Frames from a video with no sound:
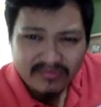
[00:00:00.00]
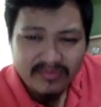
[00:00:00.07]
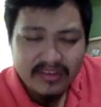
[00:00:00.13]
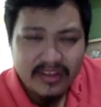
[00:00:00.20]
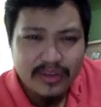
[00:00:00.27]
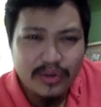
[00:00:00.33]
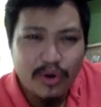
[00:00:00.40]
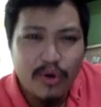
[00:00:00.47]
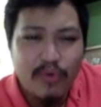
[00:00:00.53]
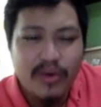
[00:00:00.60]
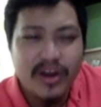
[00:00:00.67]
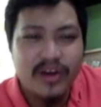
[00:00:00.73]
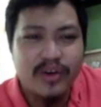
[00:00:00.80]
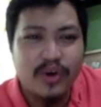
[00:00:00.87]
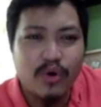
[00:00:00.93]

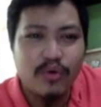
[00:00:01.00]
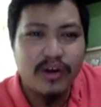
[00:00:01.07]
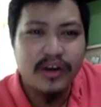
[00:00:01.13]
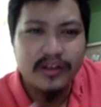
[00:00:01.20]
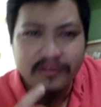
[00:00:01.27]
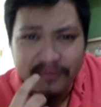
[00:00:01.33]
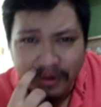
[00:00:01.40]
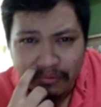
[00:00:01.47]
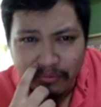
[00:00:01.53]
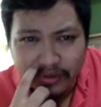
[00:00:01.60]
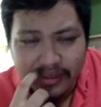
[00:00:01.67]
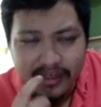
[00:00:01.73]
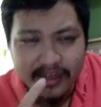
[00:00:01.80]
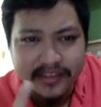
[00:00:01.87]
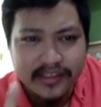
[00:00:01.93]
nowhere in the
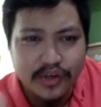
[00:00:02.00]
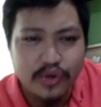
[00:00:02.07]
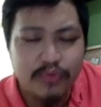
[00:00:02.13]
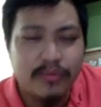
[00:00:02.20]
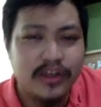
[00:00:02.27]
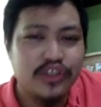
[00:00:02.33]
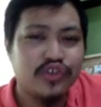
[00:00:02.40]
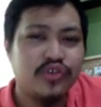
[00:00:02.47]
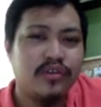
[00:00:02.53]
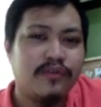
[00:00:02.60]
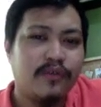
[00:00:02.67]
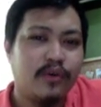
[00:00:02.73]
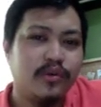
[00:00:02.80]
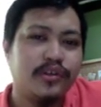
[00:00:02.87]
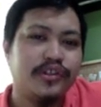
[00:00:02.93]
framework class can you mention of
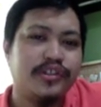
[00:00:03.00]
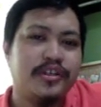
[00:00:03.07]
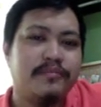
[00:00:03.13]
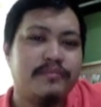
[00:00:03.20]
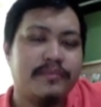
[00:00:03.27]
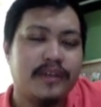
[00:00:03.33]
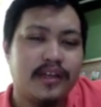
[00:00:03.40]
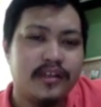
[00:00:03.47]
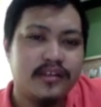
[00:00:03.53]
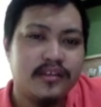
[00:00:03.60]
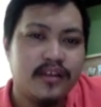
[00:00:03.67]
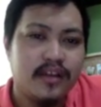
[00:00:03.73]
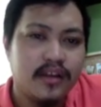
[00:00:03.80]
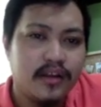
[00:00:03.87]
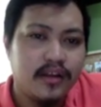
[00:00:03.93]
ownership class.
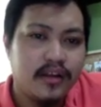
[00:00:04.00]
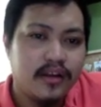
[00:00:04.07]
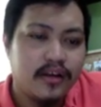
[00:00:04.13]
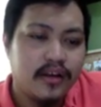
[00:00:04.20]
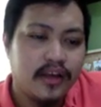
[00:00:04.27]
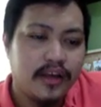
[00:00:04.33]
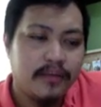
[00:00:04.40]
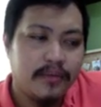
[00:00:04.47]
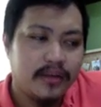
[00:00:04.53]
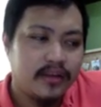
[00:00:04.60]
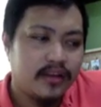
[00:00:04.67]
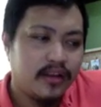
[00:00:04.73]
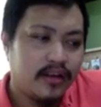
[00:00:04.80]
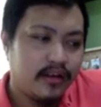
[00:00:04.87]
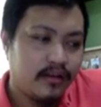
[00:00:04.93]
Okay,
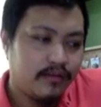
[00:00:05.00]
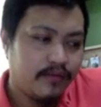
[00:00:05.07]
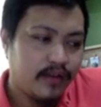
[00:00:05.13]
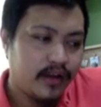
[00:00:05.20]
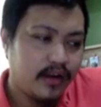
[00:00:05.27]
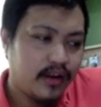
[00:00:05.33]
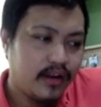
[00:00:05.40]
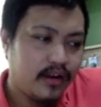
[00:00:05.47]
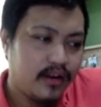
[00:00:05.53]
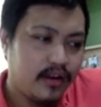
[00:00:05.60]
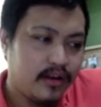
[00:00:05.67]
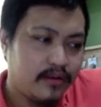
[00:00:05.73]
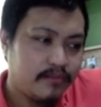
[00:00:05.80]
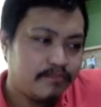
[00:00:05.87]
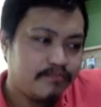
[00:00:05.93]
but
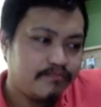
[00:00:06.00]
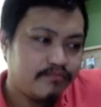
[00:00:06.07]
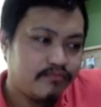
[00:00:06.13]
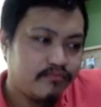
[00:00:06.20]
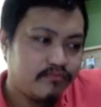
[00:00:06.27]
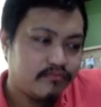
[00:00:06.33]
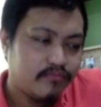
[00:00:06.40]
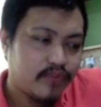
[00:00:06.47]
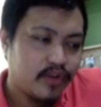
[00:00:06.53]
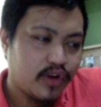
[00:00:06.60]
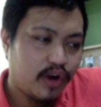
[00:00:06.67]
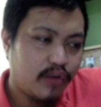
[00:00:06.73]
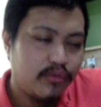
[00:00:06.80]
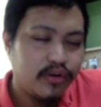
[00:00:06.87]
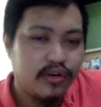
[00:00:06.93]
very
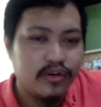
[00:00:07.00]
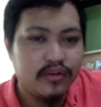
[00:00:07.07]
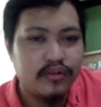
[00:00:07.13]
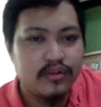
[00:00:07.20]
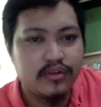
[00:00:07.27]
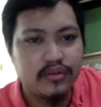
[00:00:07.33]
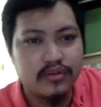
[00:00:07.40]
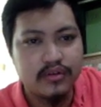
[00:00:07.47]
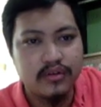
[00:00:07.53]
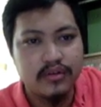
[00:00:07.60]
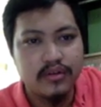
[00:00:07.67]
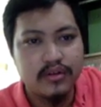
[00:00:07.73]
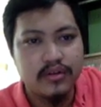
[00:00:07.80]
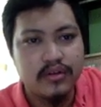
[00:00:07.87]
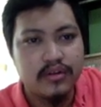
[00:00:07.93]
common
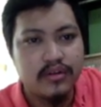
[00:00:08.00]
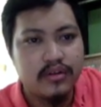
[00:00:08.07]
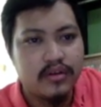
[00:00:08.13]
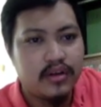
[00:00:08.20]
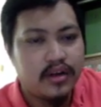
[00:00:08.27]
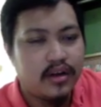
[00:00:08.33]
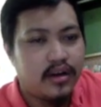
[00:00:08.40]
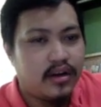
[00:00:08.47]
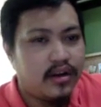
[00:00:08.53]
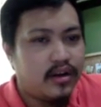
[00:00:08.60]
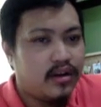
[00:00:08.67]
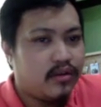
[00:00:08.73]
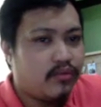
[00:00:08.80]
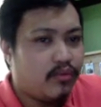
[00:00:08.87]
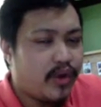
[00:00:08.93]

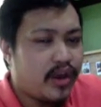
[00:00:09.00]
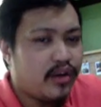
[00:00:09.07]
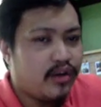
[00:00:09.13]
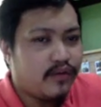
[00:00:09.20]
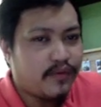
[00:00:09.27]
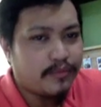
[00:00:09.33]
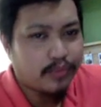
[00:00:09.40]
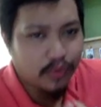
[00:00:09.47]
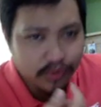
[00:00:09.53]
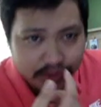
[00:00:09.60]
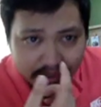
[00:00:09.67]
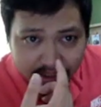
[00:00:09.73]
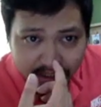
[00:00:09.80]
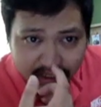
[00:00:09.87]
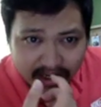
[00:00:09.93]
way of
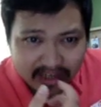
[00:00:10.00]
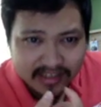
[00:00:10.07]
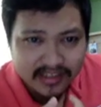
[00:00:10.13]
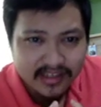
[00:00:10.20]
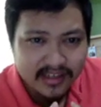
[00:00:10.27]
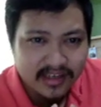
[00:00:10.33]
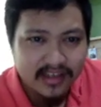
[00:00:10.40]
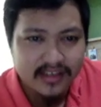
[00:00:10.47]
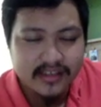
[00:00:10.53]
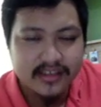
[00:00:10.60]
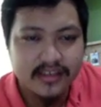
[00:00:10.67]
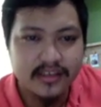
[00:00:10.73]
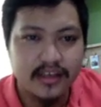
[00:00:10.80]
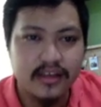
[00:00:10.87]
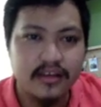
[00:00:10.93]
approaching an asset
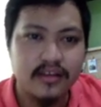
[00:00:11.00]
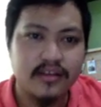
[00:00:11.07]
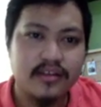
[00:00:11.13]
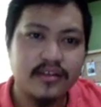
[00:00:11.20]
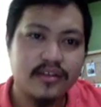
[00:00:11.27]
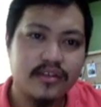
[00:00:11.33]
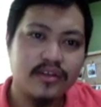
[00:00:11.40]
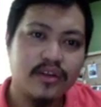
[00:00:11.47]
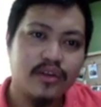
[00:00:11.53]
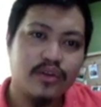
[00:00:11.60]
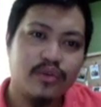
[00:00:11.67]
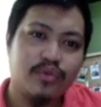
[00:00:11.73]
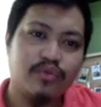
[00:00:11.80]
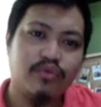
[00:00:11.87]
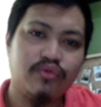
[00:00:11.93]
class is
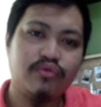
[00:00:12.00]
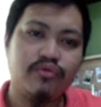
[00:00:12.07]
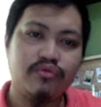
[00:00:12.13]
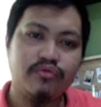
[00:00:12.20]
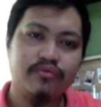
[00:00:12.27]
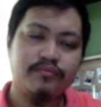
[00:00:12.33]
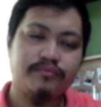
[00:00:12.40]
to